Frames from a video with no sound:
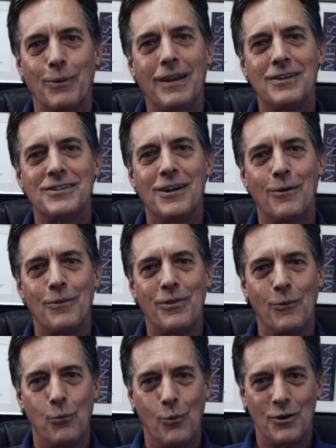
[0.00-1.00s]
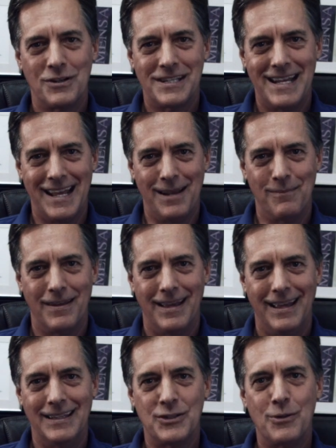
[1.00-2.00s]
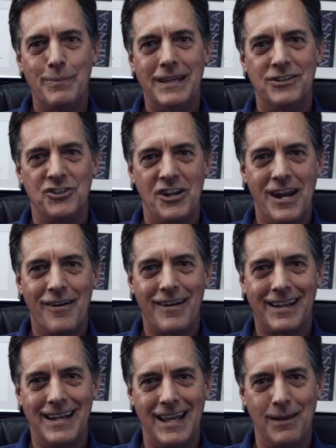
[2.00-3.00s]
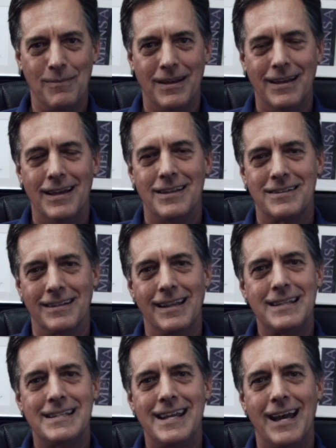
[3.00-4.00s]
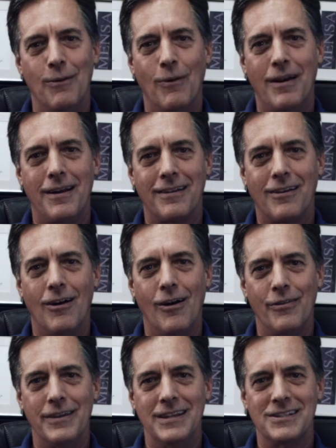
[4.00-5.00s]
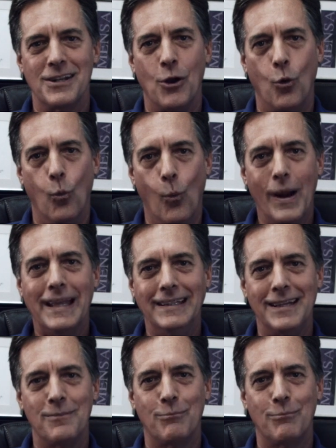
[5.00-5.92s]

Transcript: going to start with the worst name, and this would be a generic name. So let's say I wanted to call these winglet